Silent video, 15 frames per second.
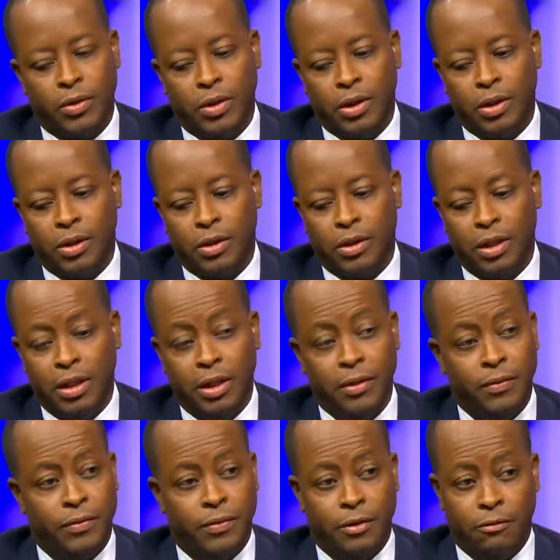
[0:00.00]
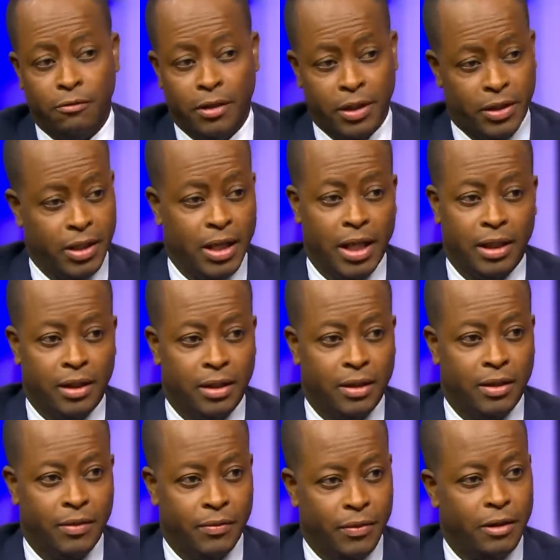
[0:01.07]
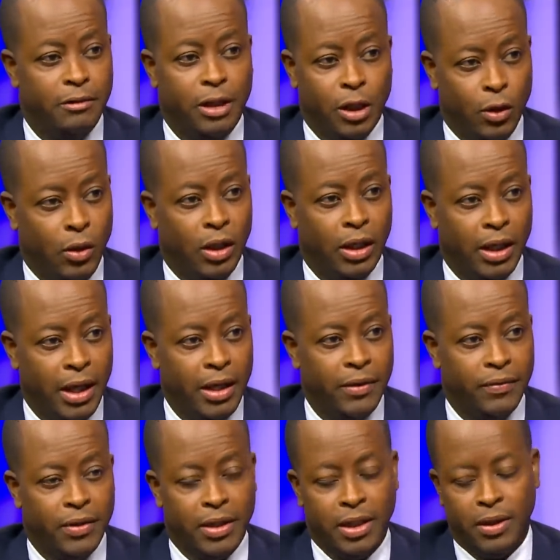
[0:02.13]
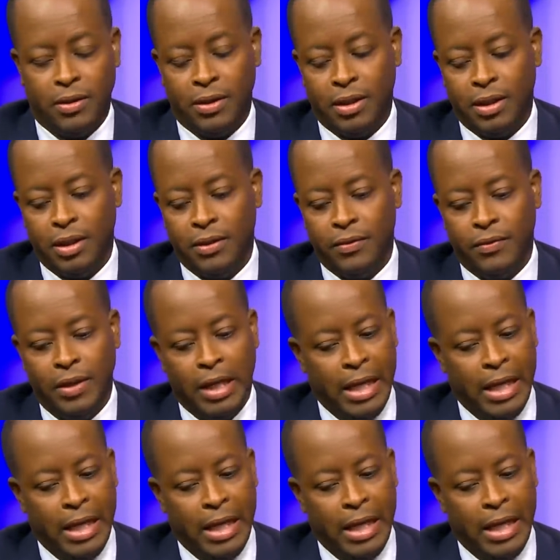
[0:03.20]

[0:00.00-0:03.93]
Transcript: to live the rest of that very long life that they're going to live.